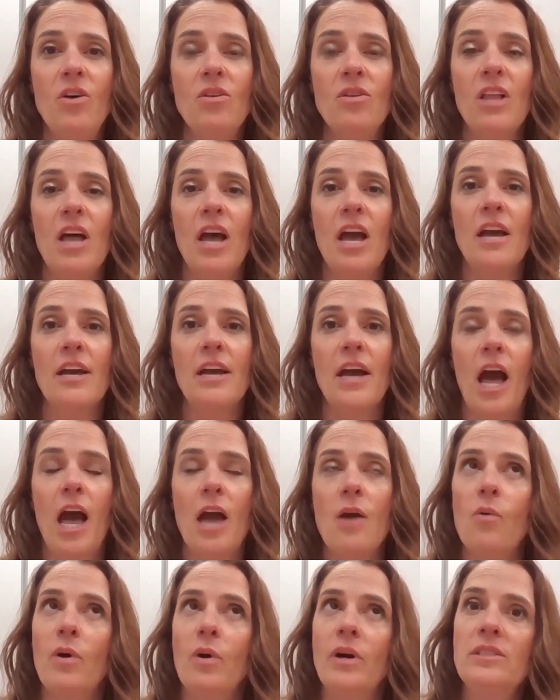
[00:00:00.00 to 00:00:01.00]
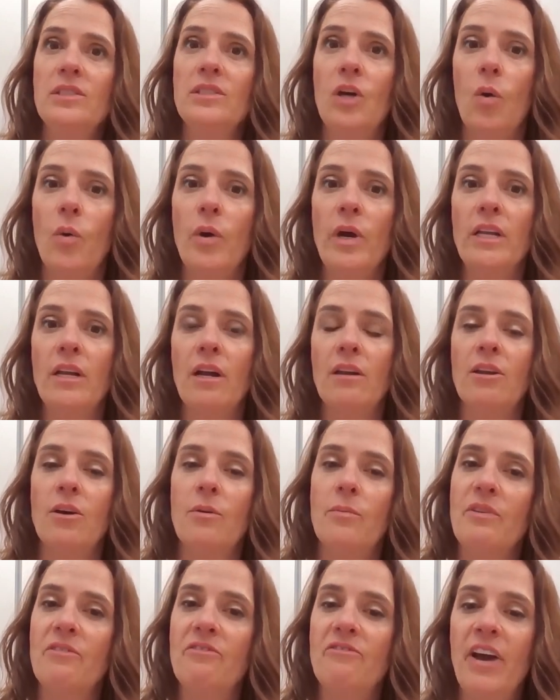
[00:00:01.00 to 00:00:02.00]
felt like I was going a
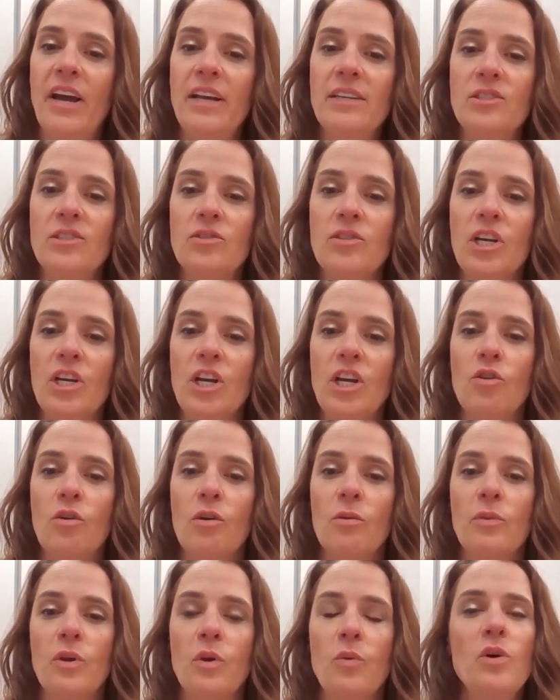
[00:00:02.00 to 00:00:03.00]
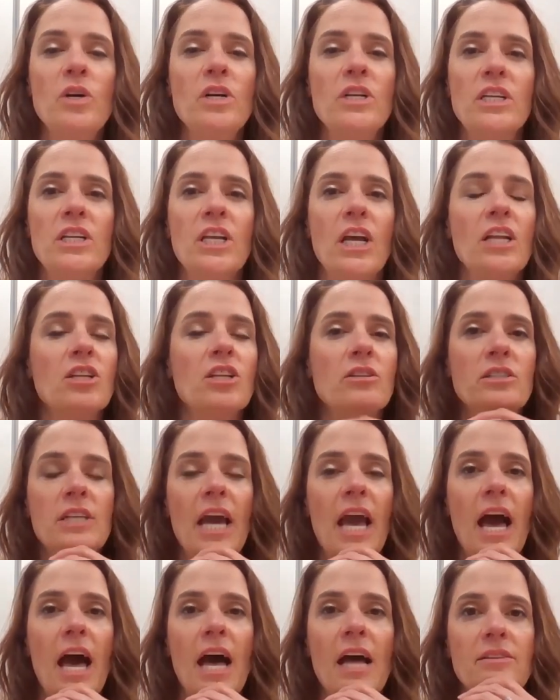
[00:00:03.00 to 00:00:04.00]
little bit faster than I normally would, and I
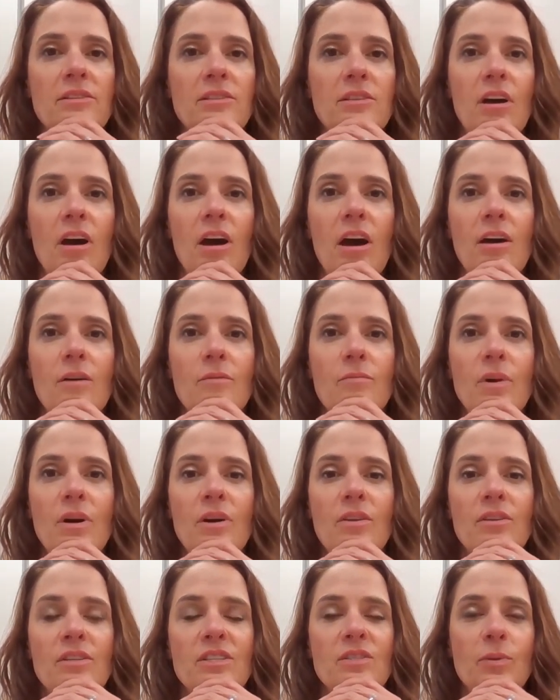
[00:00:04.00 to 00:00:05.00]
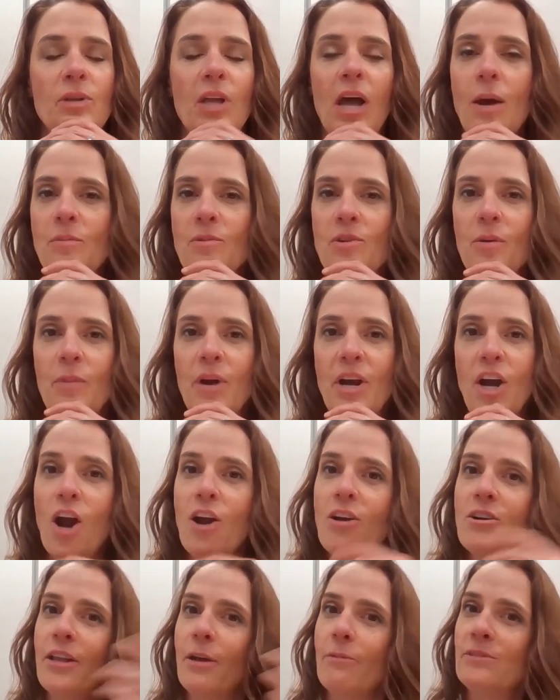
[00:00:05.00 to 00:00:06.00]
looked at the speedometer on my
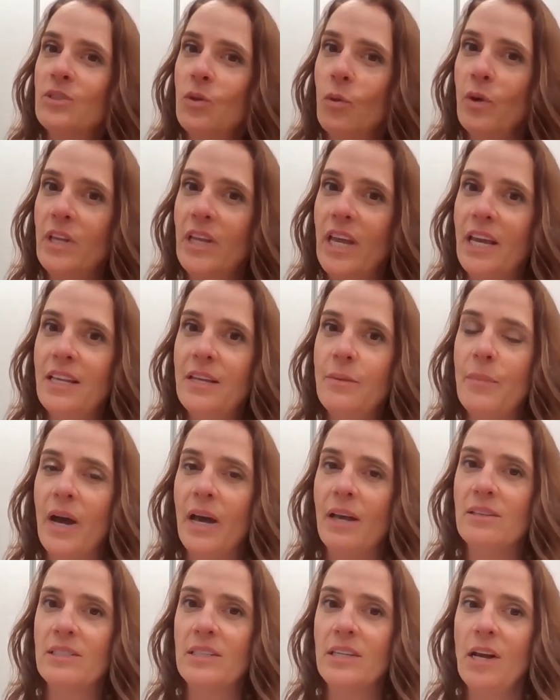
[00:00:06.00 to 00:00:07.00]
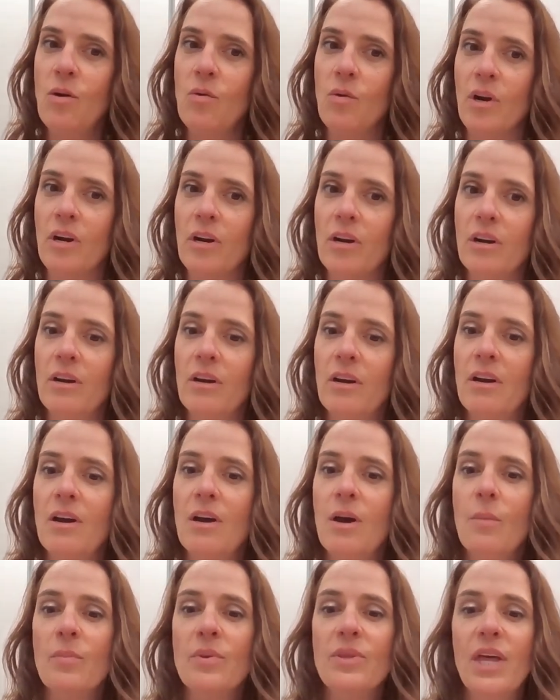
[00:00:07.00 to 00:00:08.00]
car and I was going 80 miles an hour.
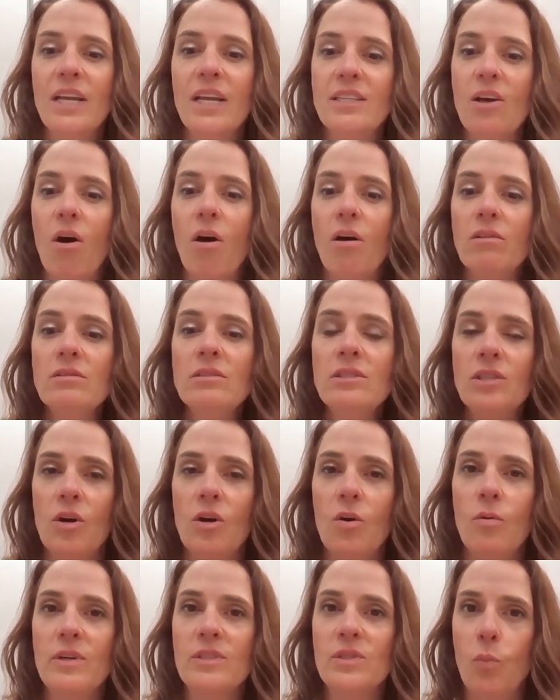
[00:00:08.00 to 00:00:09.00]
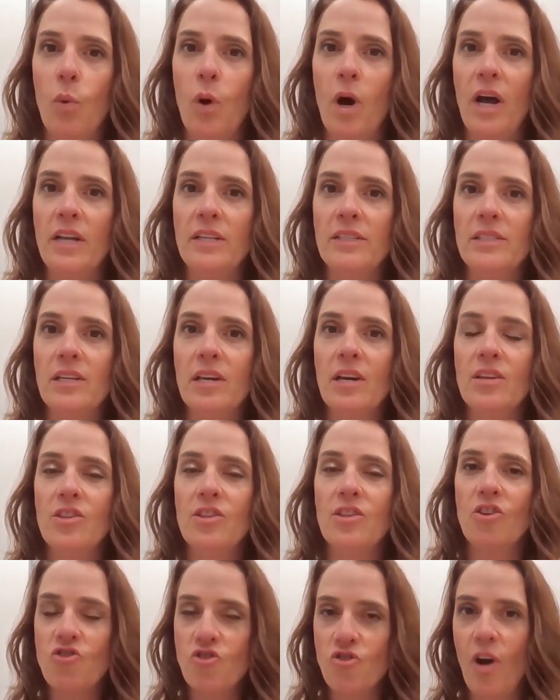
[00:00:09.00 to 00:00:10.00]
But that also is what
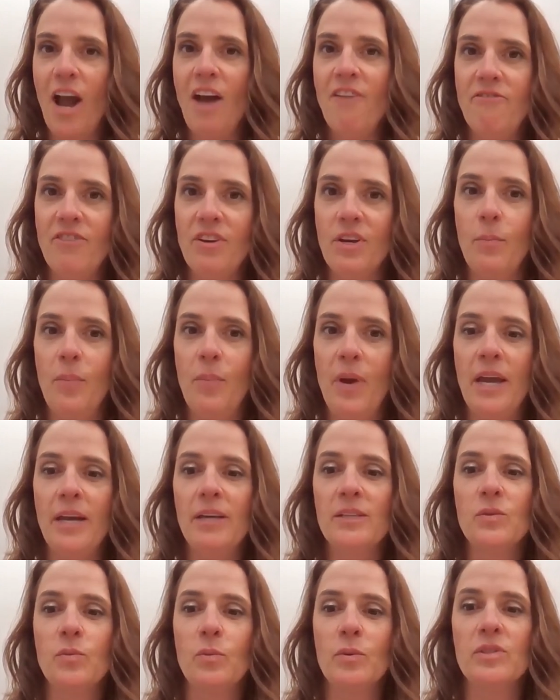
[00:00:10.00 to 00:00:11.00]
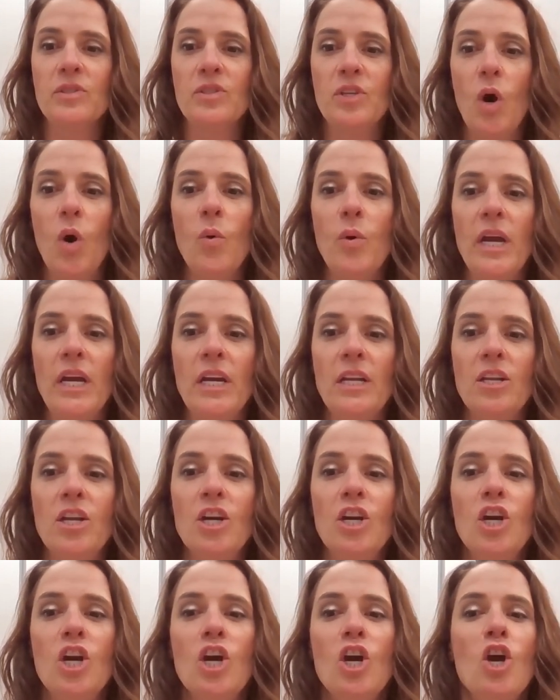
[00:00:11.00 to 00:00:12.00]
the traffic pace was
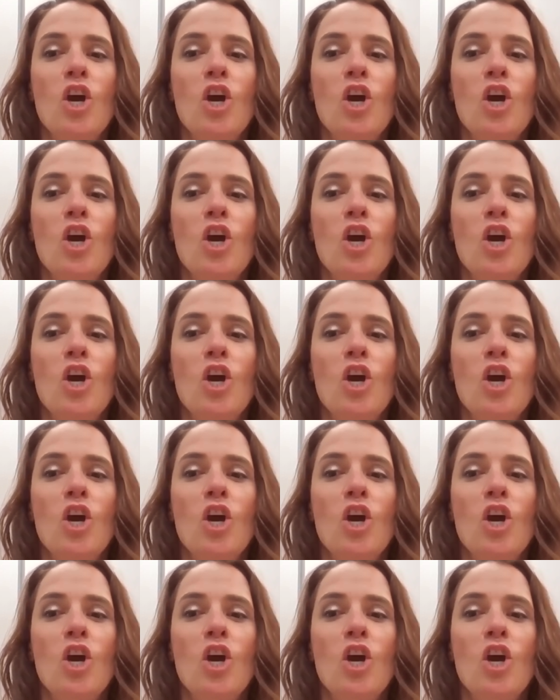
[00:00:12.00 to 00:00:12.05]
going.